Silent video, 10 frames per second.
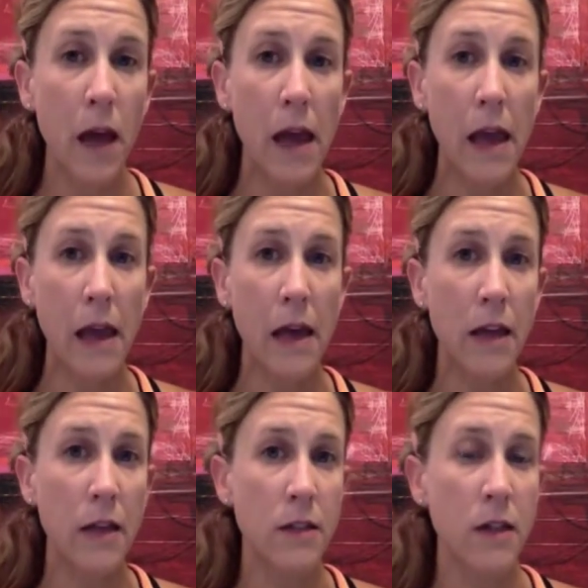
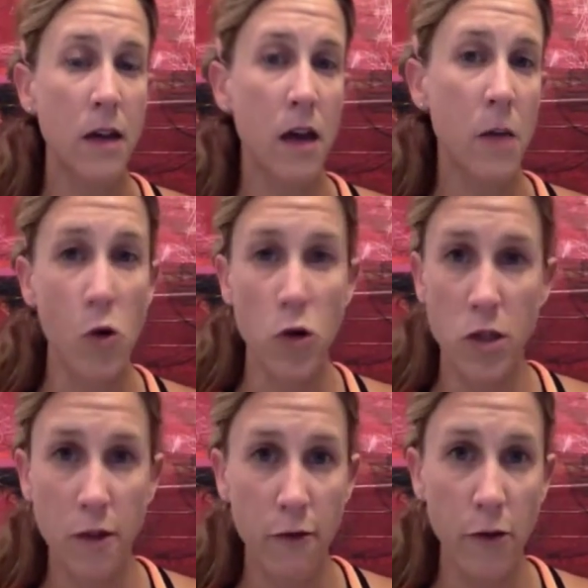and a portion
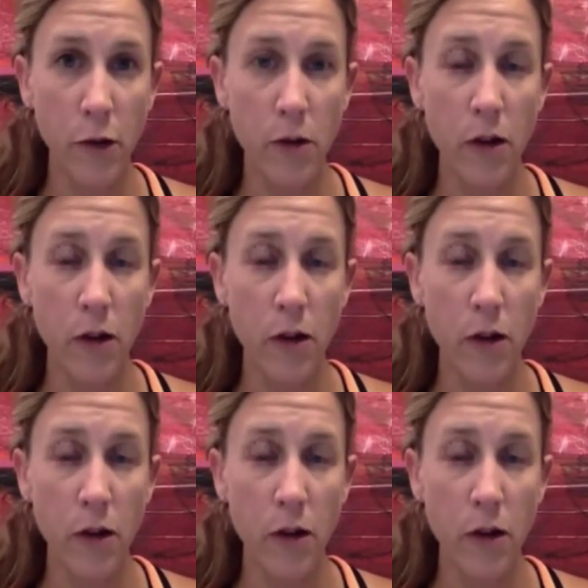of fruit.